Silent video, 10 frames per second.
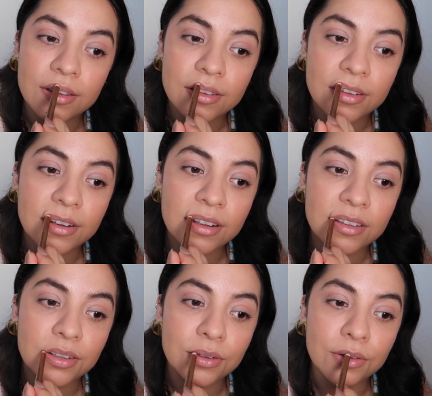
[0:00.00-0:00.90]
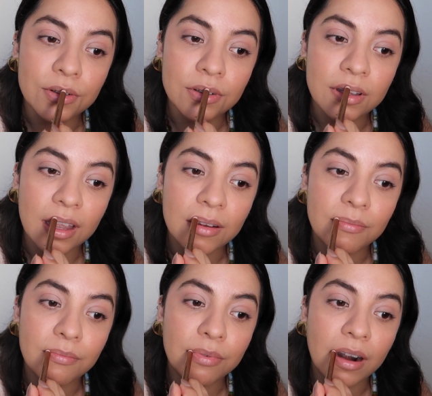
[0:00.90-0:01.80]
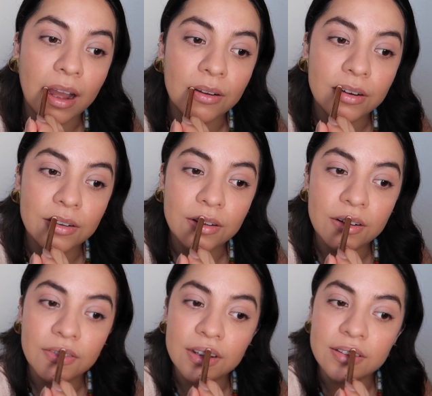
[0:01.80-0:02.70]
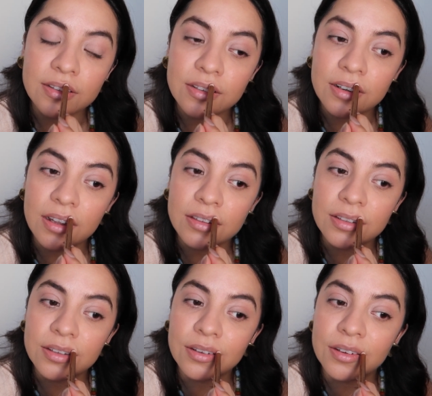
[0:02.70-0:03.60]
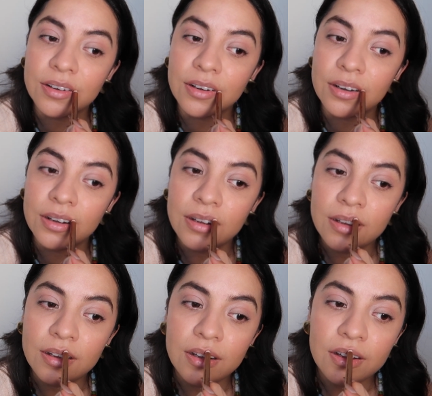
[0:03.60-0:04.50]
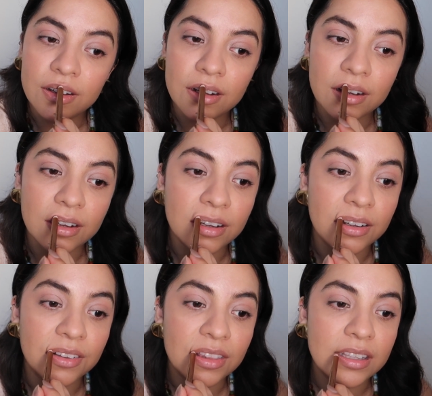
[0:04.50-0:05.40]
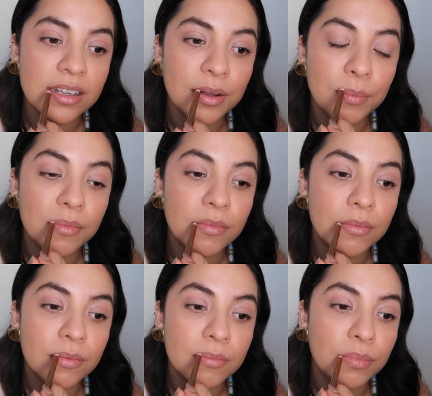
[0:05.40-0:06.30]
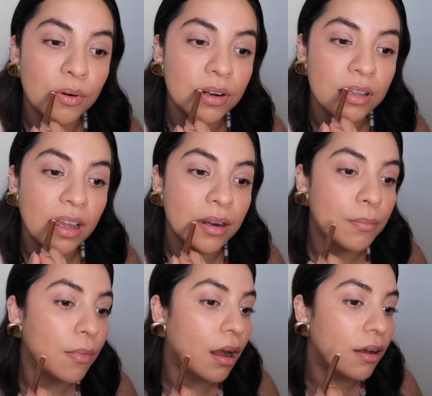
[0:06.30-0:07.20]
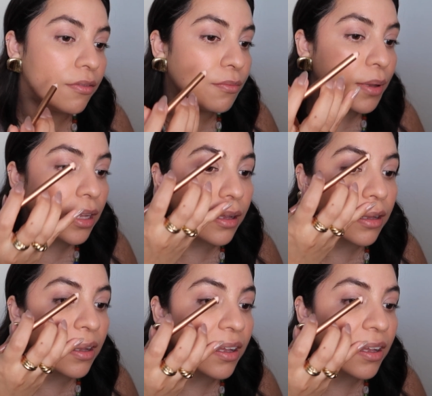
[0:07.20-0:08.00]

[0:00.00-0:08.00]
It's not too like brown nude, but it's also not too it's like a borderline mauve pink.